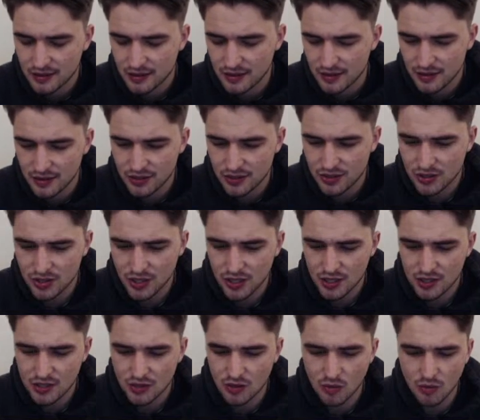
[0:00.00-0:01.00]
It's
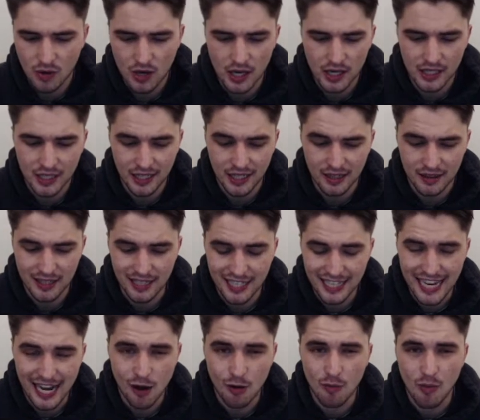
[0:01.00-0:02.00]
just not working. I think
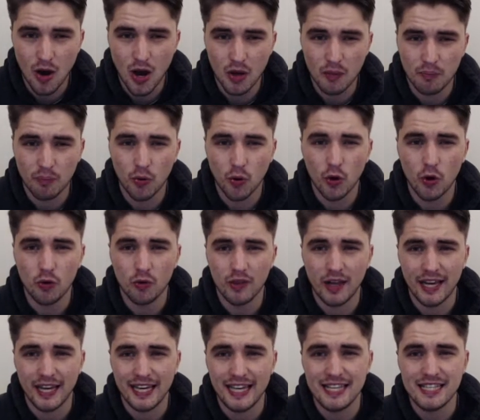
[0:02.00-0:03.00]
now Martin Boyle,
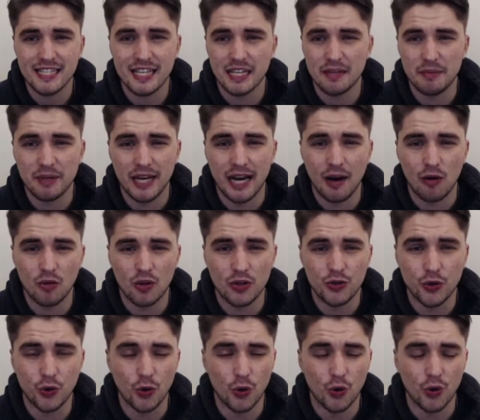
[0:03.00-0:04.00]
that he's going to be out the
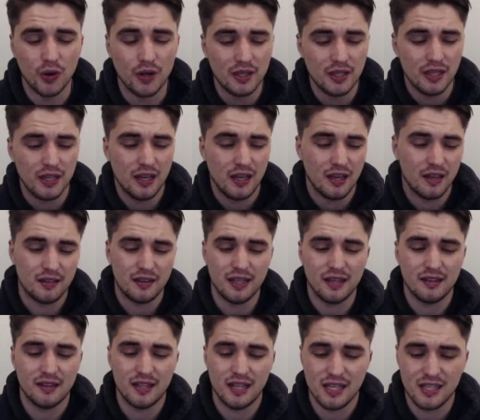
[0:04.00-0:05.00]
door. I
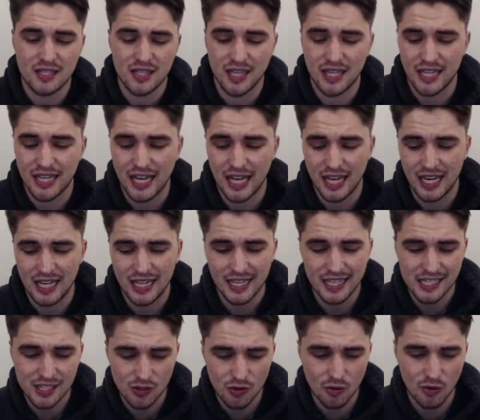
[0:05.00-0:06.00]
think things are going to get a
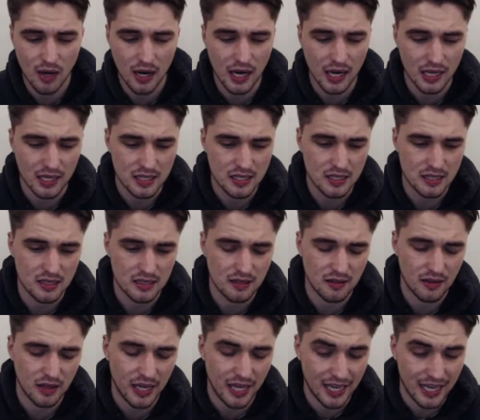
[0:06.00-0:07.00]
little worse
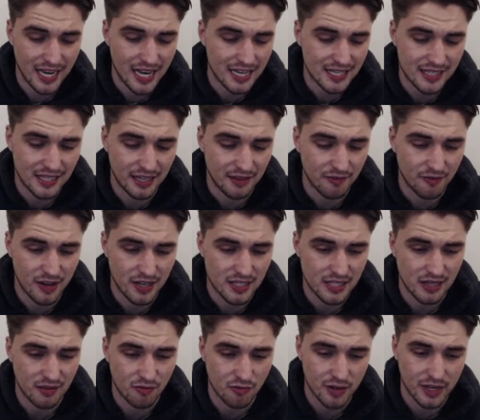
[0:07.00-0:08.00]
unless they
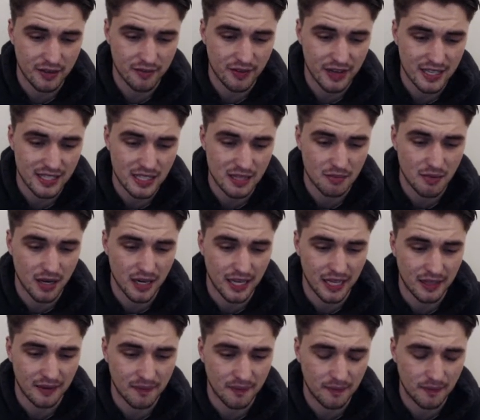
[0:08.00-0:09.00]
reinvest the money.